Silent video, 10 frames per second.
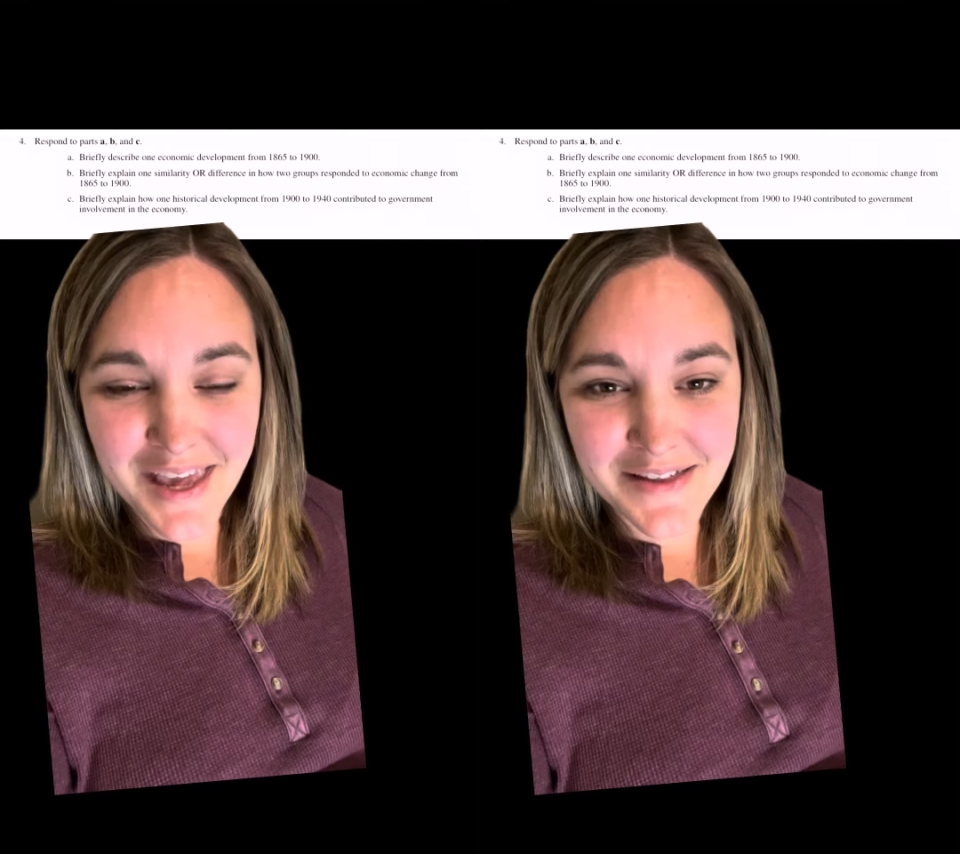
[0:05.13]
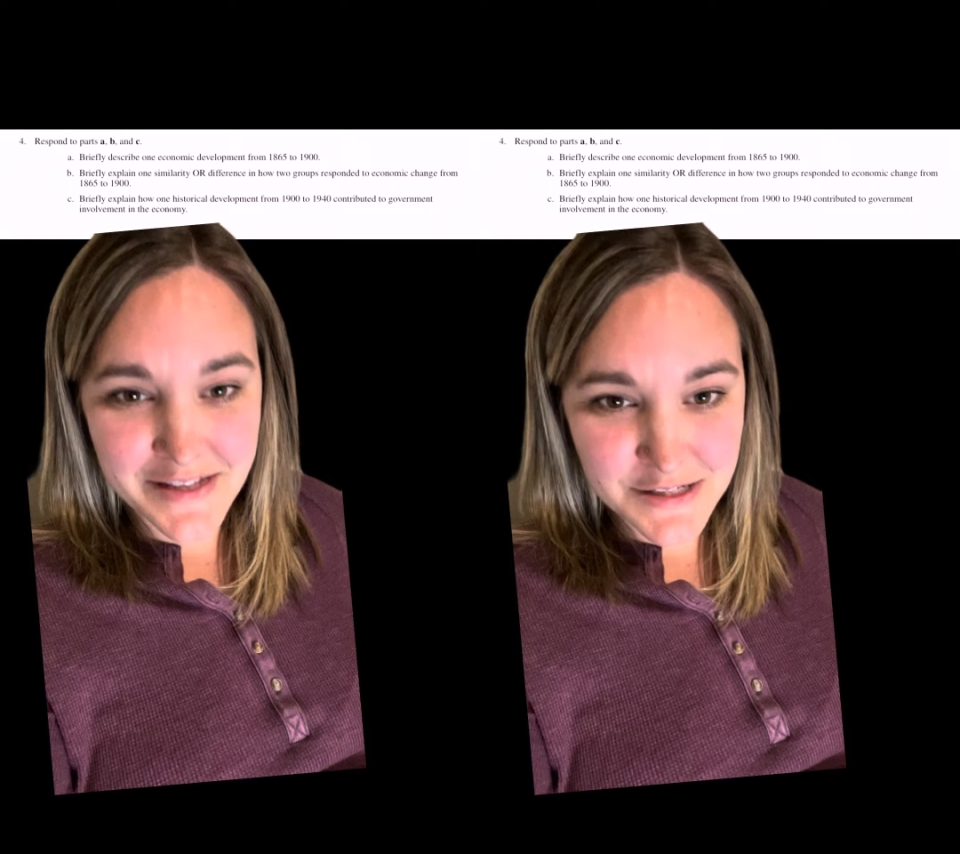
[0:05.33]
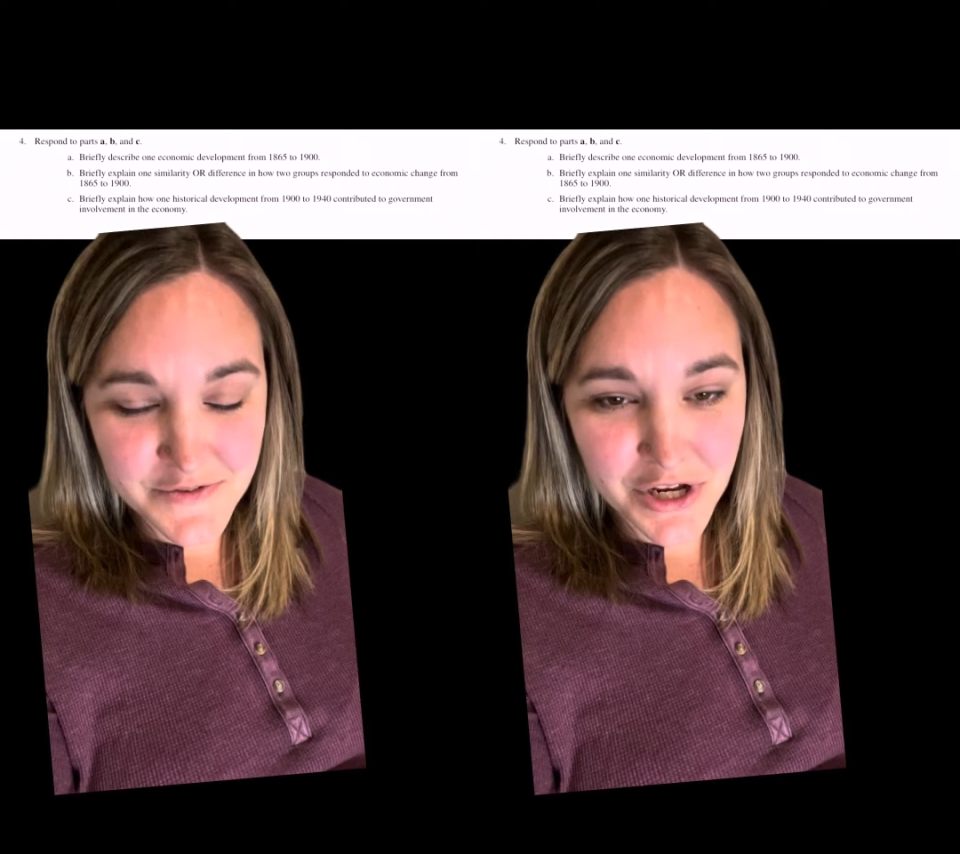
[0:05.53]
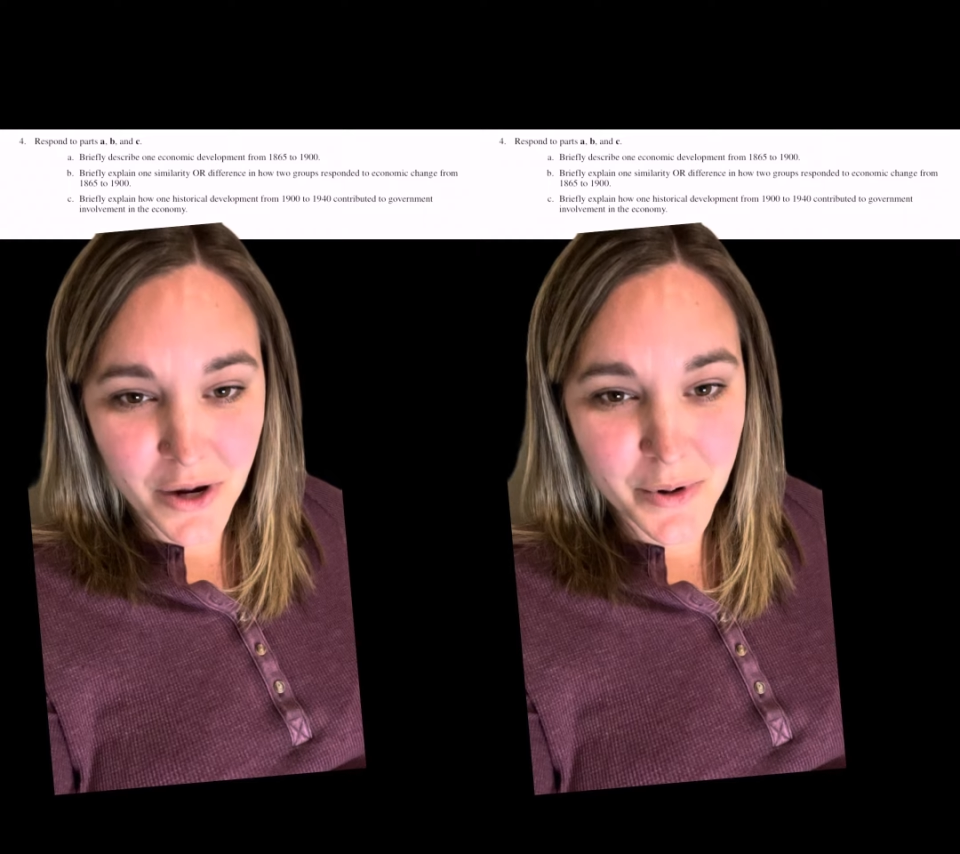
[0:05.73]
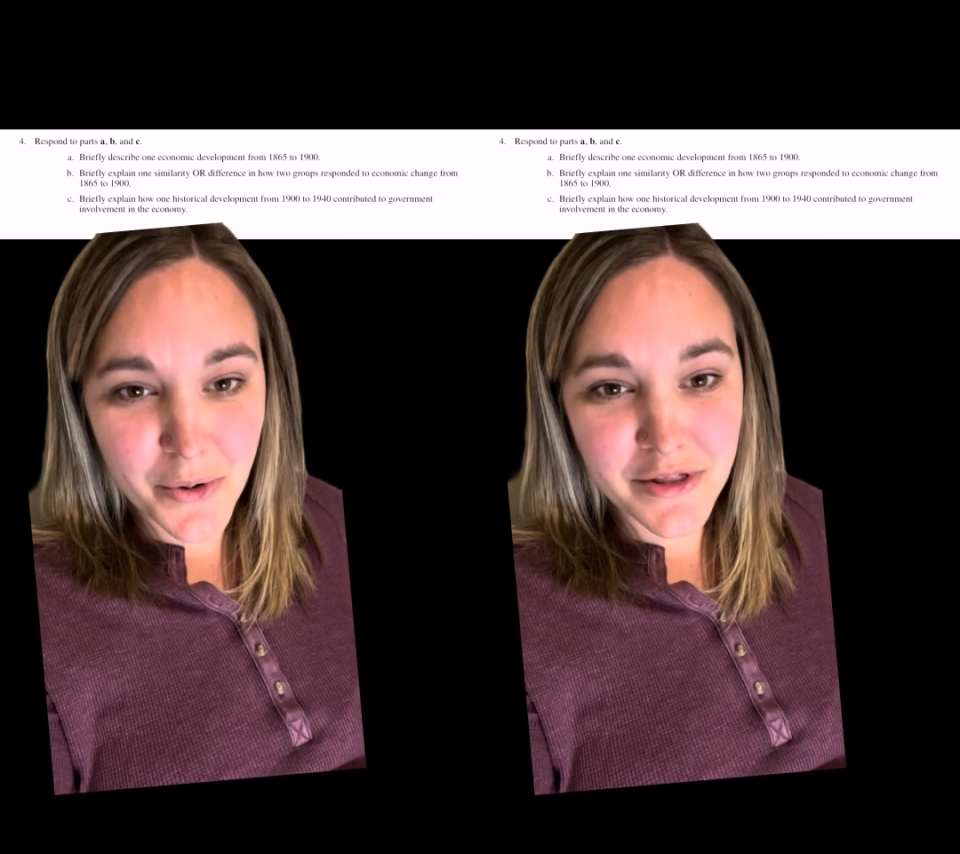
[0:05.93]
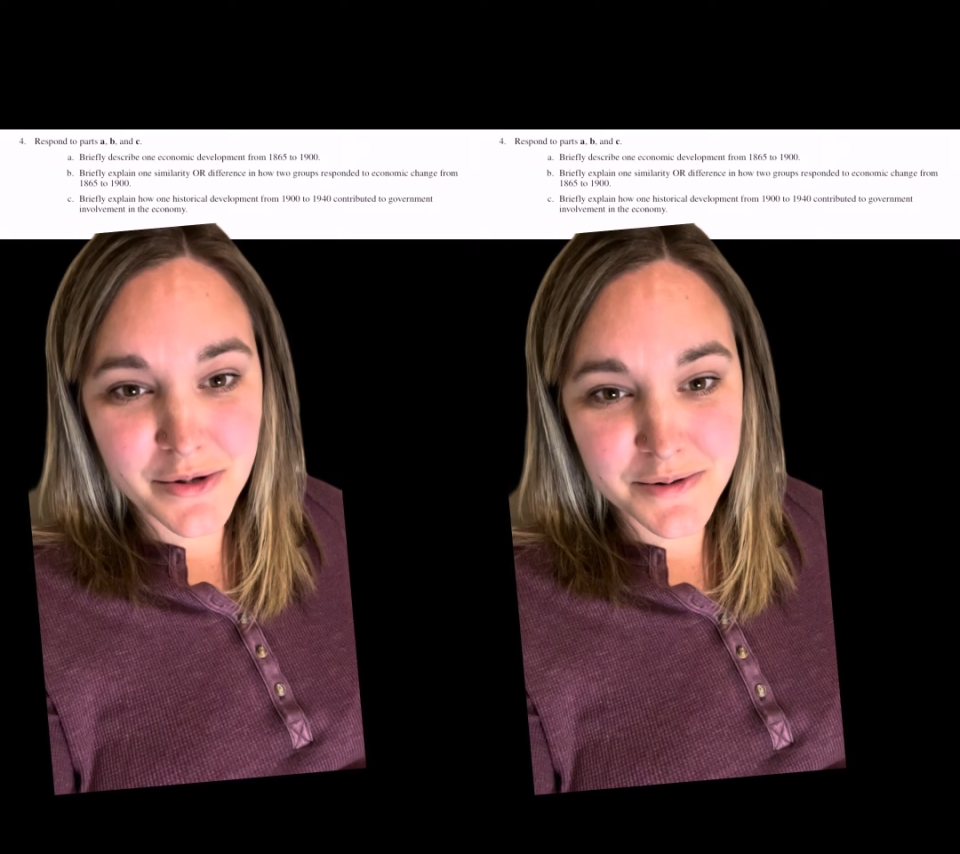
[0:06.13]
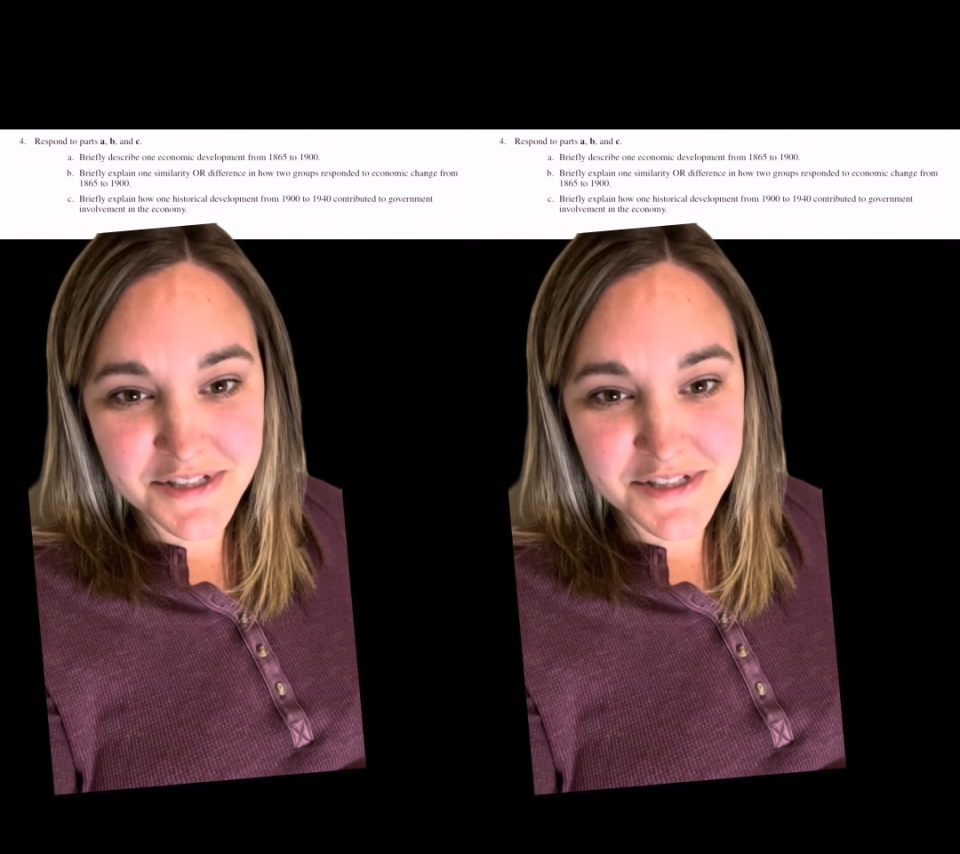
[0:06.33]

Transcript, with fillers: In this video, we're going through